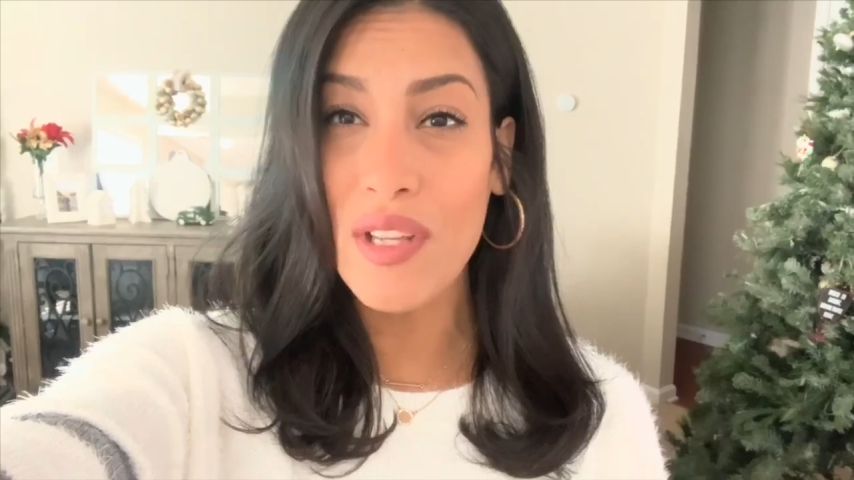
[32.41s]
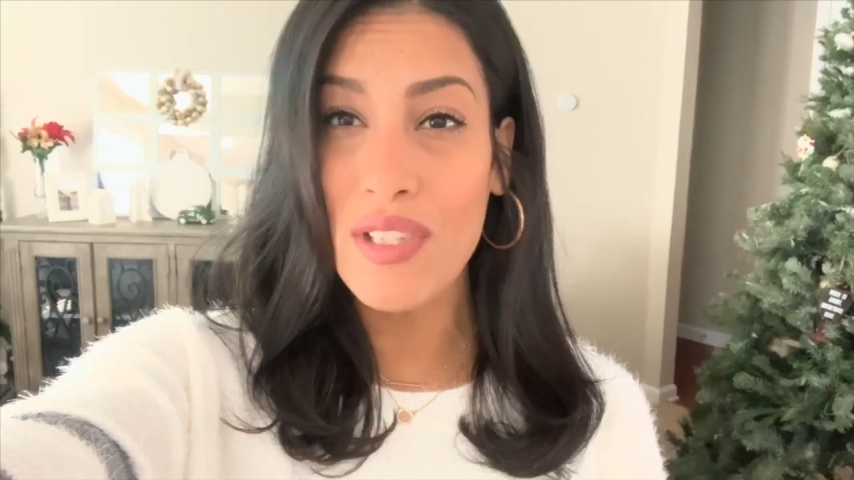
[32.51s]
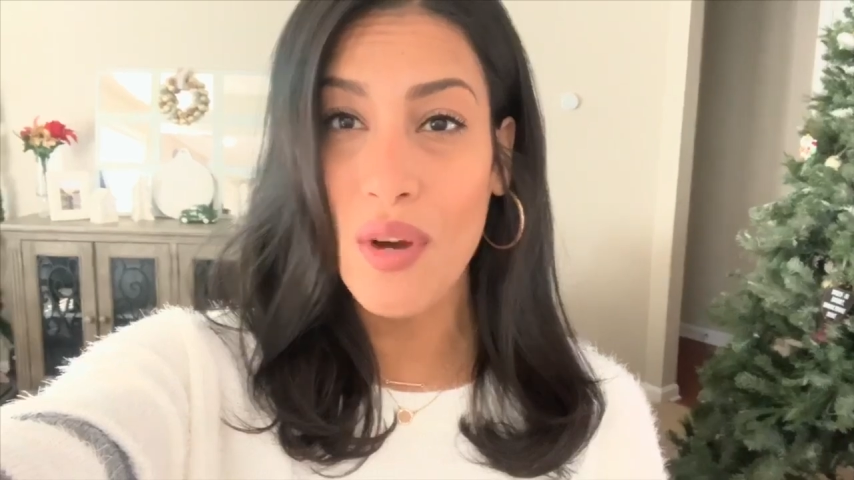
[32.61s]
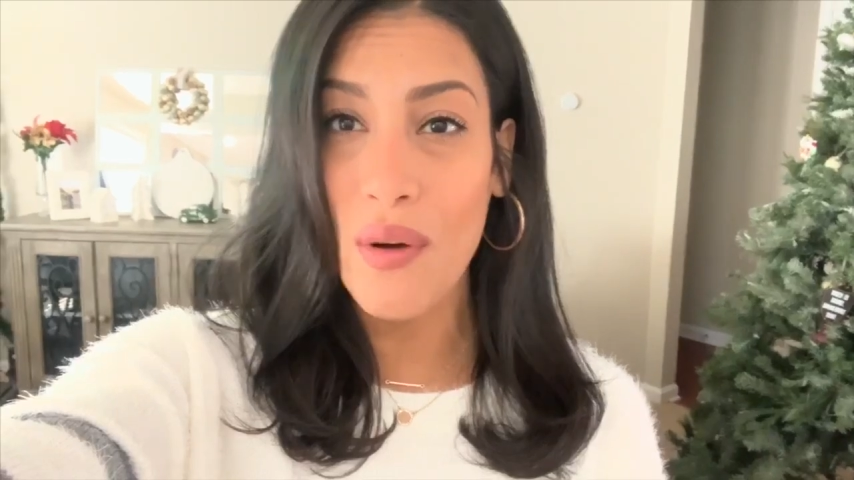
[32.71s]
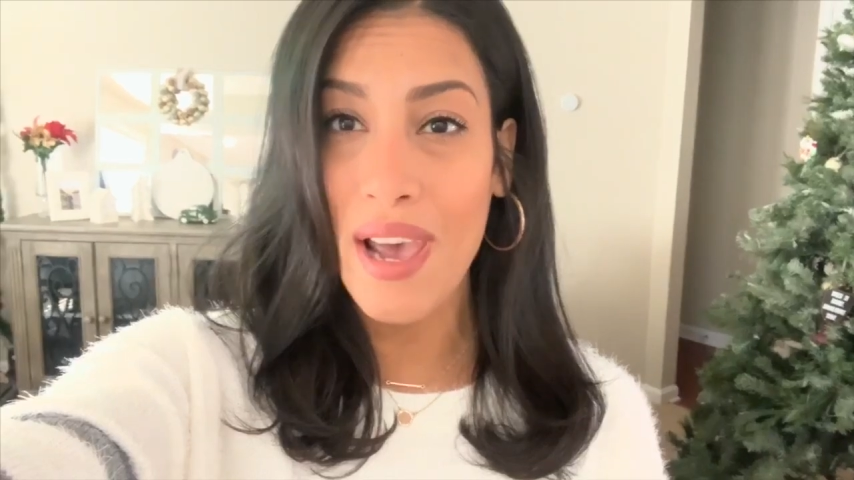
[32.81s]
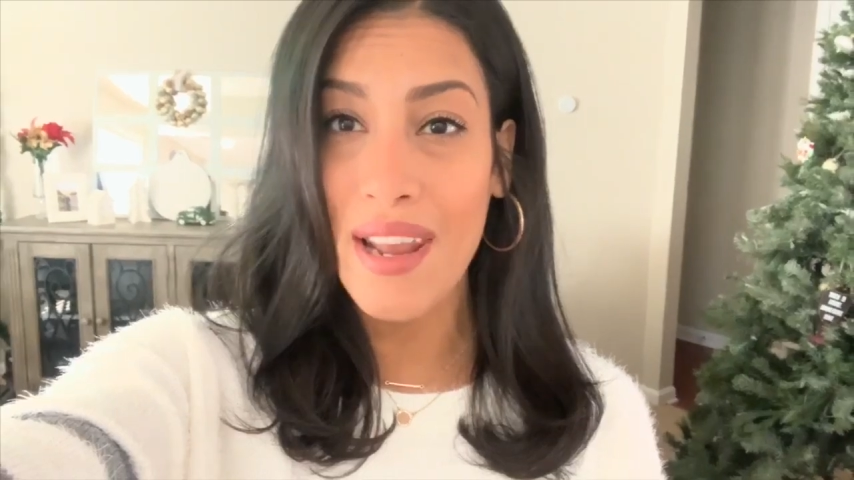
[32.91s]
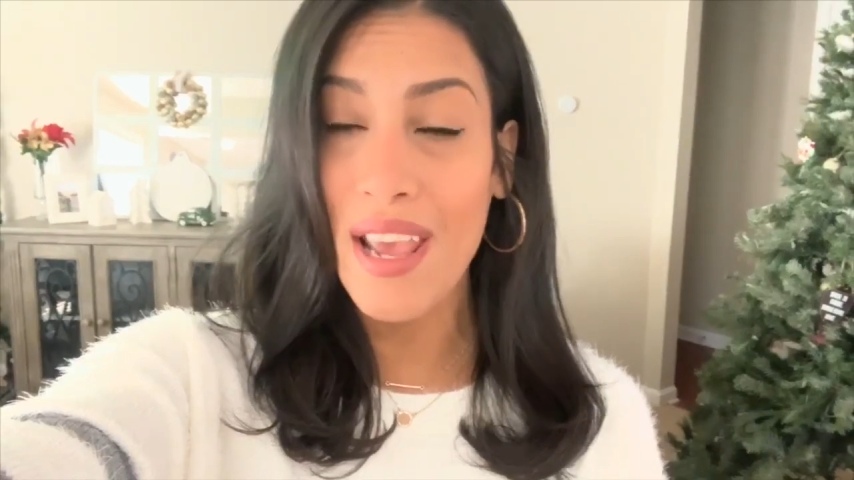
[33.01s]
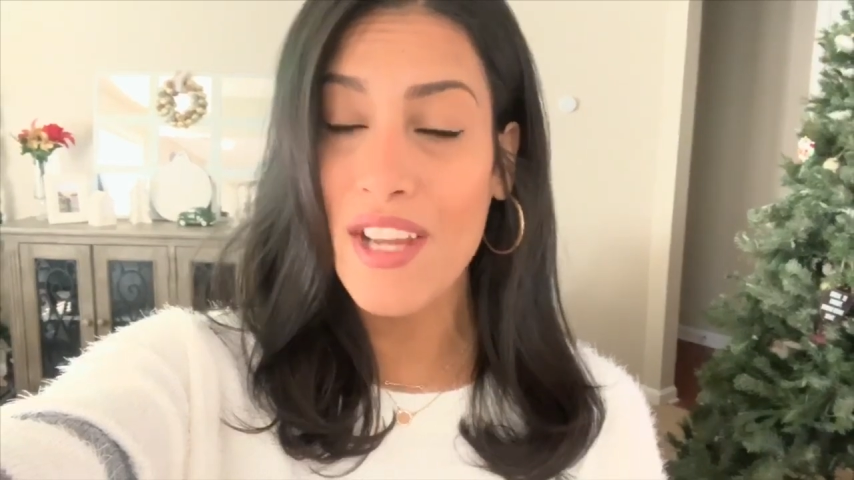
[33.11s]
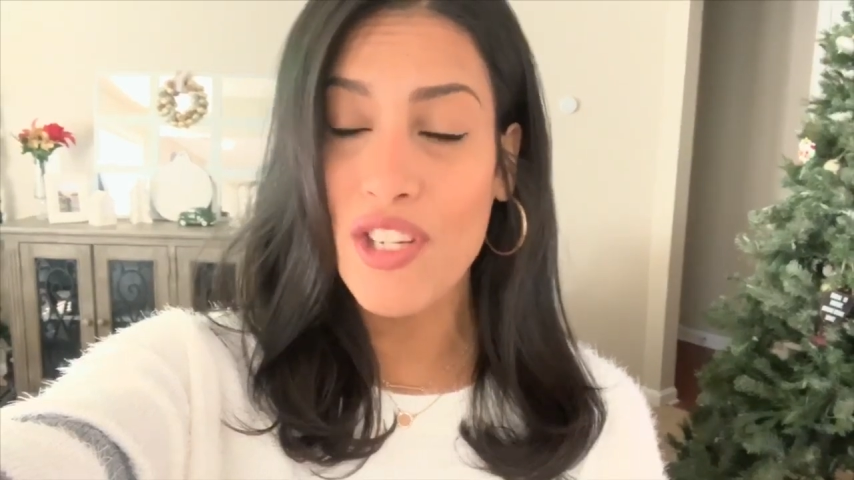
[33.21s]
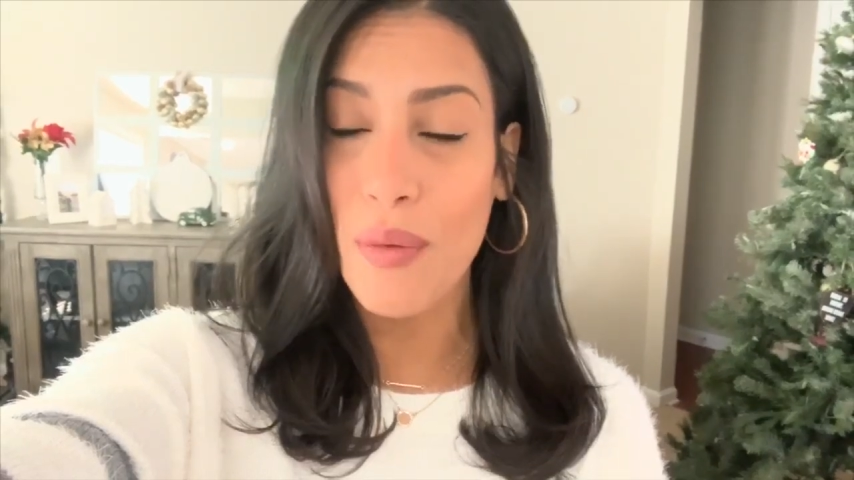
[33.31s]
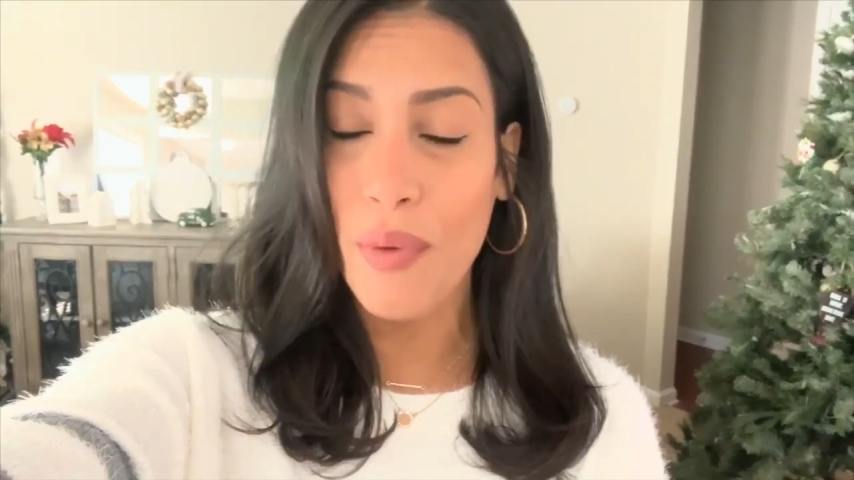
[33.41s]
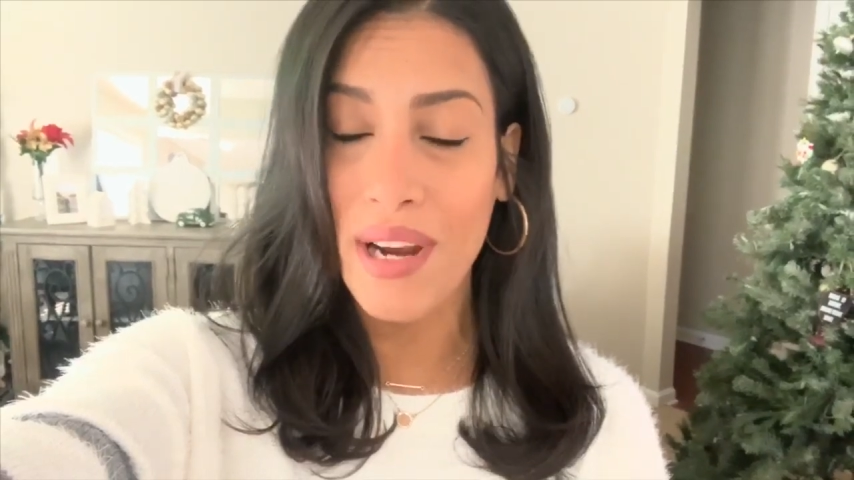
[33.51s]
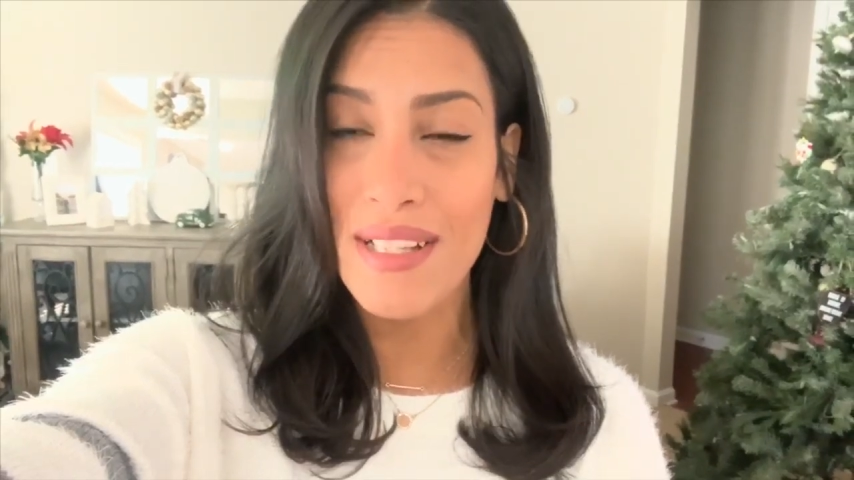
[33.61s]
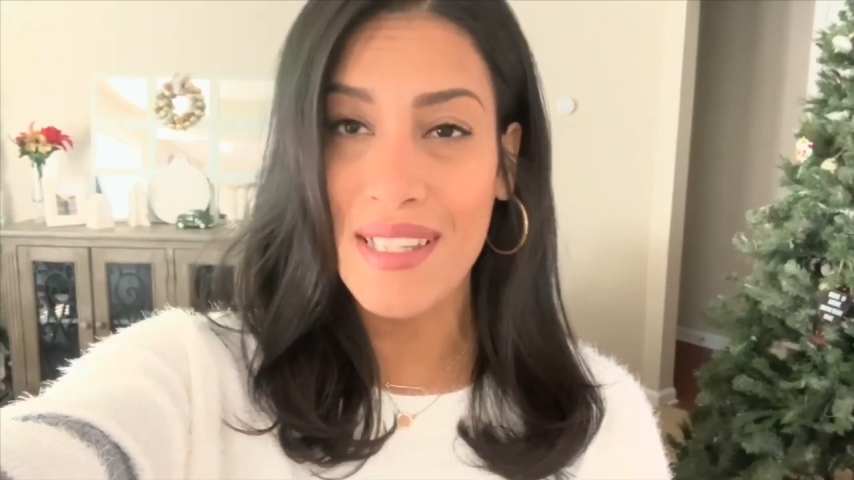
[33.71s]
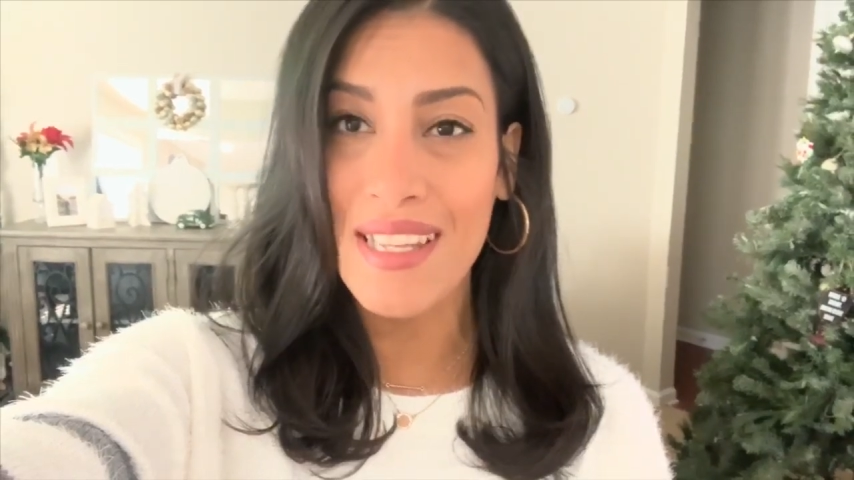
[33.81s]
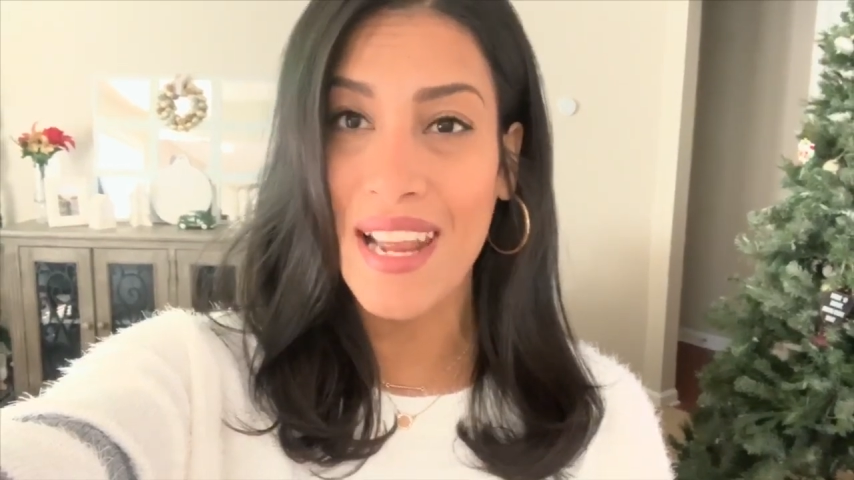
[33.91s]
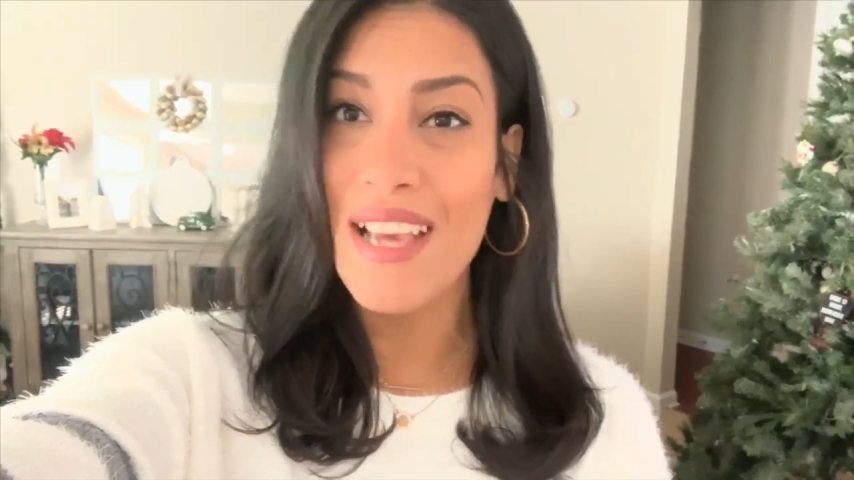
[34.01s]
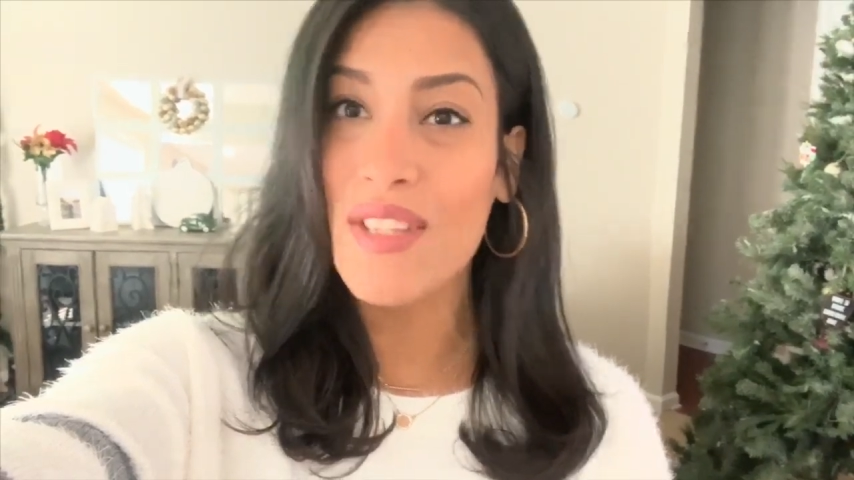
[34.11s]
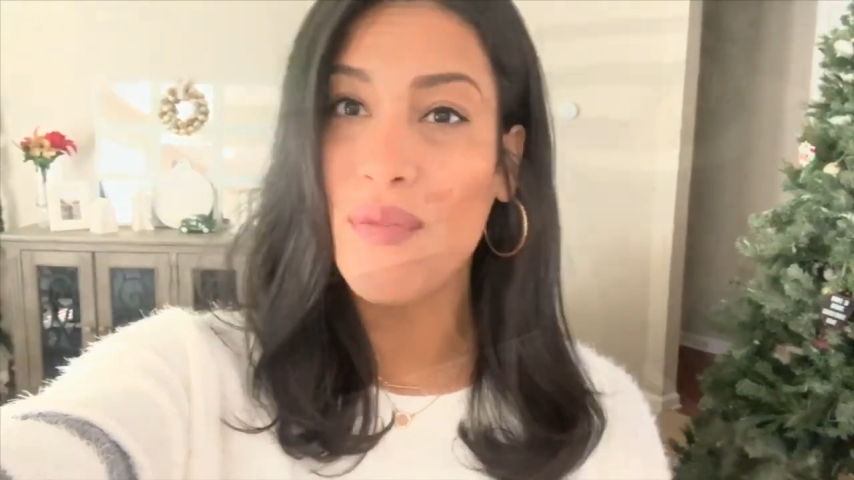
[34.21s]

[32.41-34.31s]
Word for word: So let's go ahead and jump right into today's